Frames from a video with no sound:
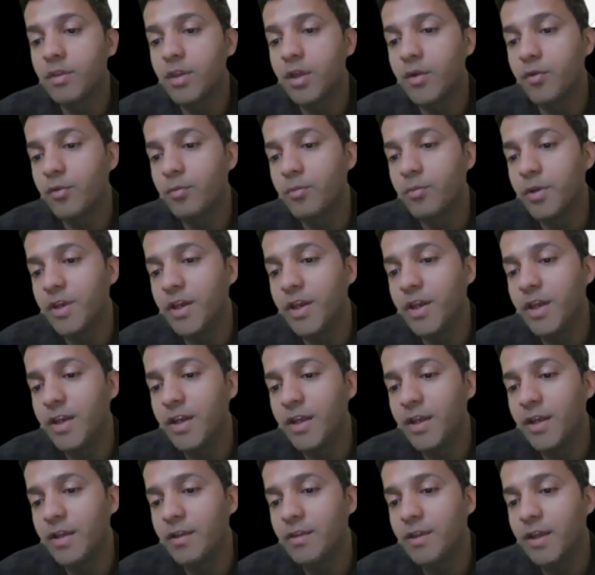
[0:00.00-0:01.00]
they would be
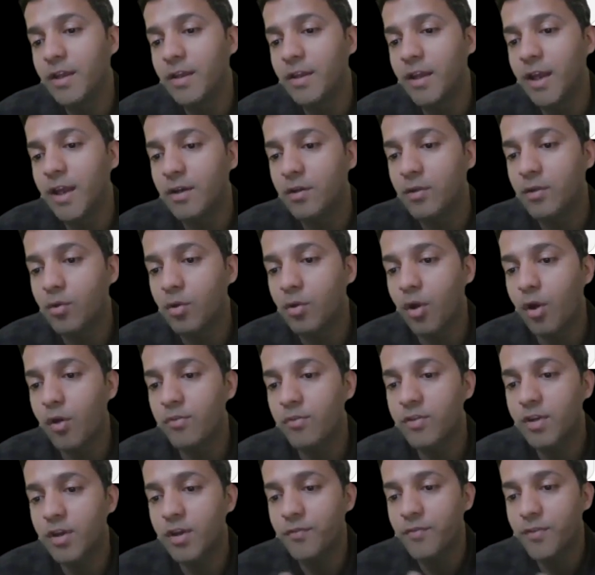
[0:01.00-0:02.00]
needing, then that
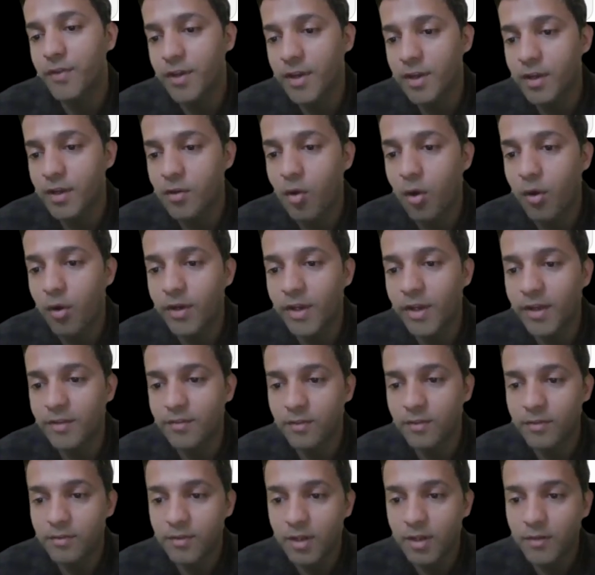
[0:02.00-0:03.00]
cross-referring
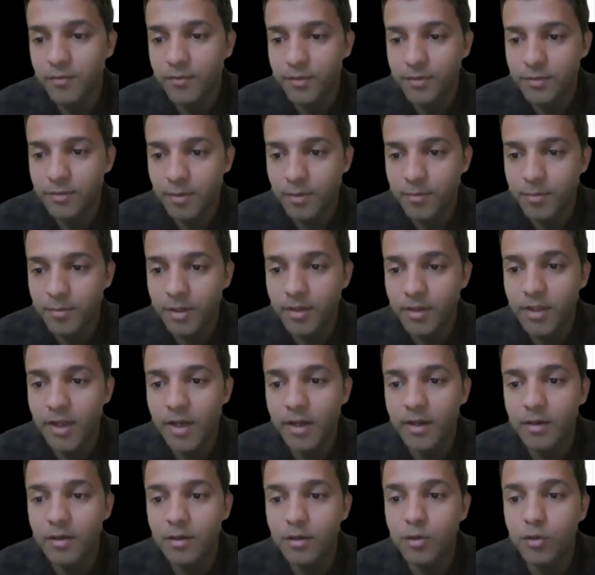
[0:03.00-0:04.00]
contacts itself is something
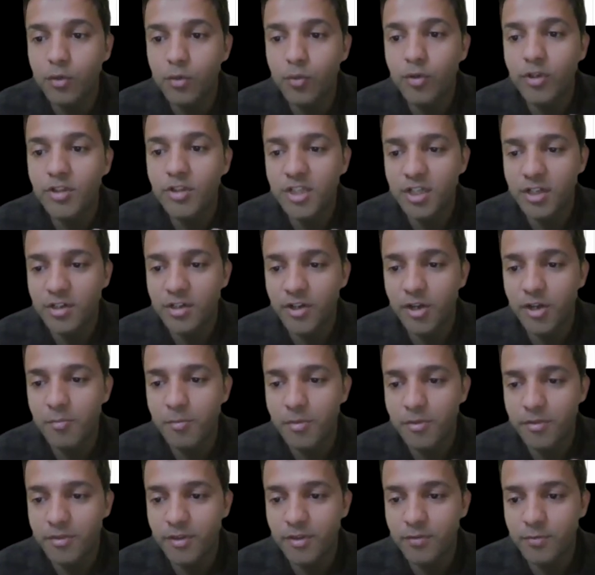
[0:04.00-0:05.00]
that you will
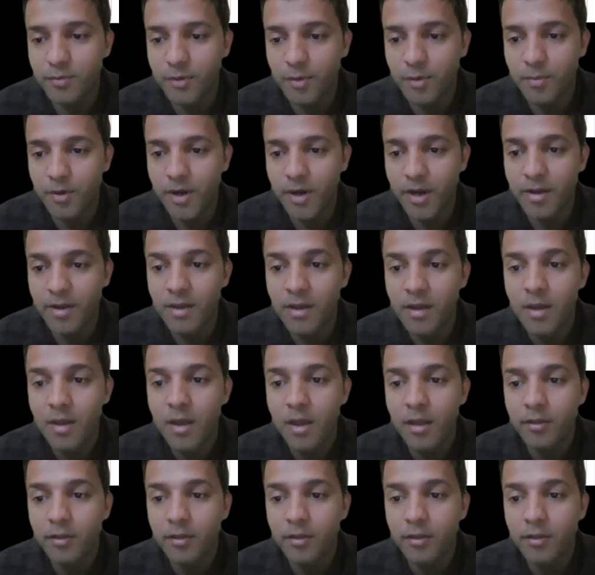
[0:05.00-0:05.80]
generate business from, right?